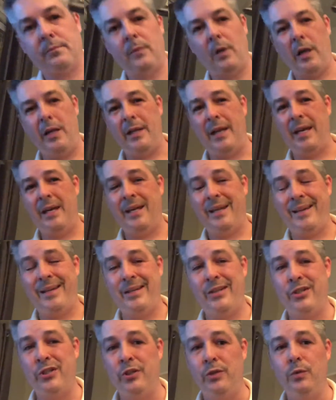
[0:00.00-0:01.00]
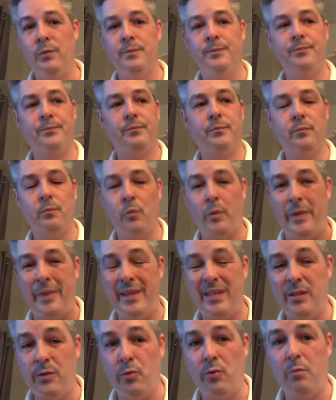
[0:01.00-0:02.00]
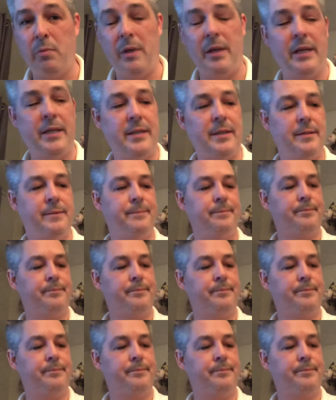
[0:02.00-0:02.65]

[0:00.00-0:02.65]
in 1992, when this took place,